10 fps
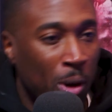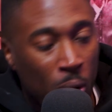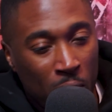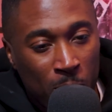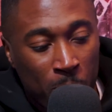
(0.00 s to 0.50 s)
But
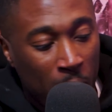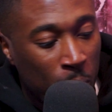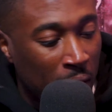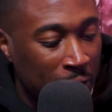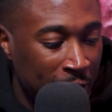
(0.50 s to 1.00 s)
what, what,
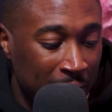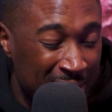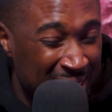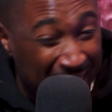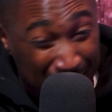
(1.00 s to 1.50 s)
what Thing
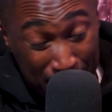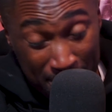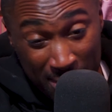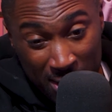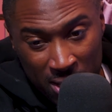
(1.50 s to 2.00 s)
doesn't
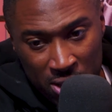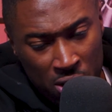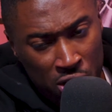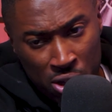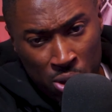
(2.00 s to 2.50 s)
have, just
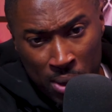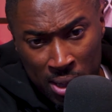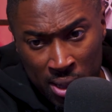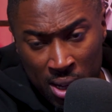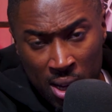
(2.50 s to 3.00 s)
touching on it
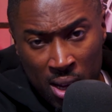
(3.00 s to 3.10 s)
quickly,